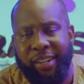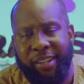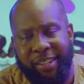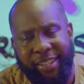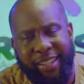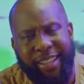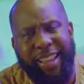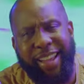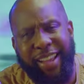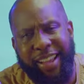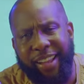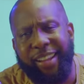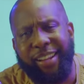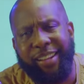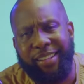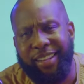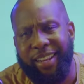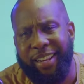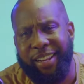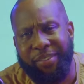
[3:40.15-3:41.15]
yeah,
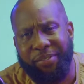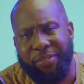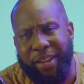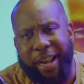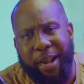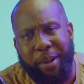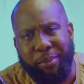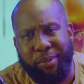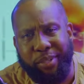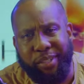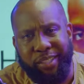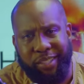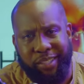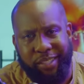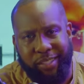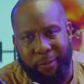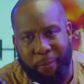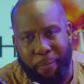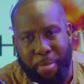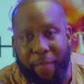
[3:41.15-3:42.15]
like if it
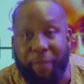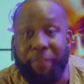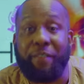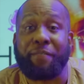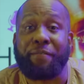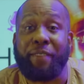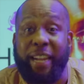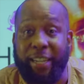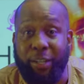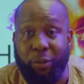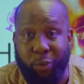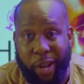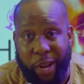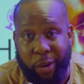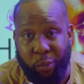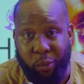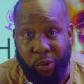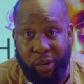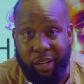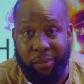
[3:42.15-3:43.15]
happens, if I find the right
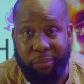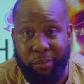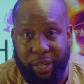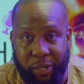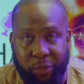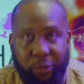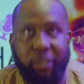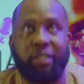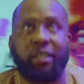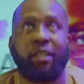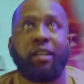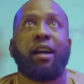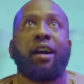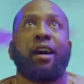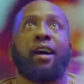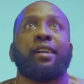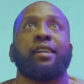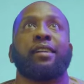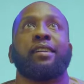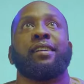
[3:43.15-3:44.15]
one by the grace of
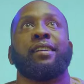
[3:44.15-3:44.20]
God,